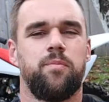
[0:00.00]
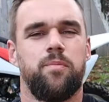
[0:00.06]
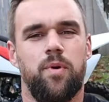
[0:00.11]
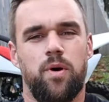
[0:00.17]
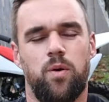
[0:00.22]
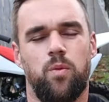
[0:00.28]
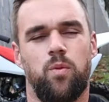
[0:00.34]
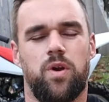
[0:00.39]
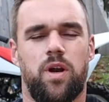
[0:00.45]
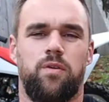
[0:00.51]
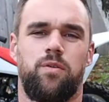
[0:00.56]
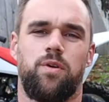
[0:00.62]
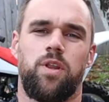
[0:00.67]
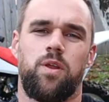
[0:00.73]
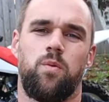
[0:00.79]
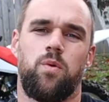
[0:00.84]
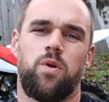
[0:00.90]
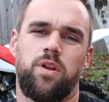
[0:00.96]
but what I
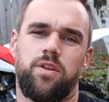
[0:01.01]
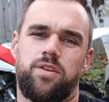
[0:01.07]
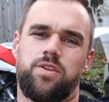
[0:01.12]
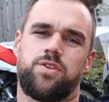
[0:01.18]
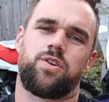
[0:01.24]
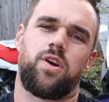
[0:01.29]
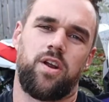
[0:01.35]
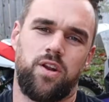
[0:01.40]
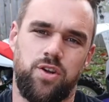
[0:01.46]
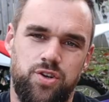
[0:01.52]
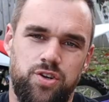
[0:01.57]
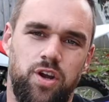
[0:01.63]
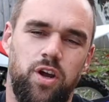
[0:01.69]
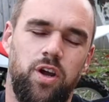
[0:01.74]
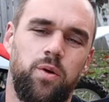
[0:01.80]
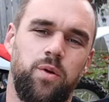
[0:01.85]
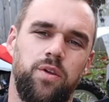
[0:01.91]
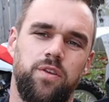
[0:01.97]
really wanted to try to
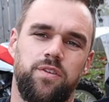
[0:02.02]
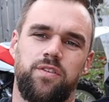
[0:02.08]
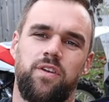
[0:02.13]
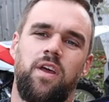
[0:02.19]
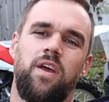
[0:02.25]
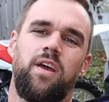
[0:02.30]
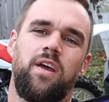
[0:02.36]
show is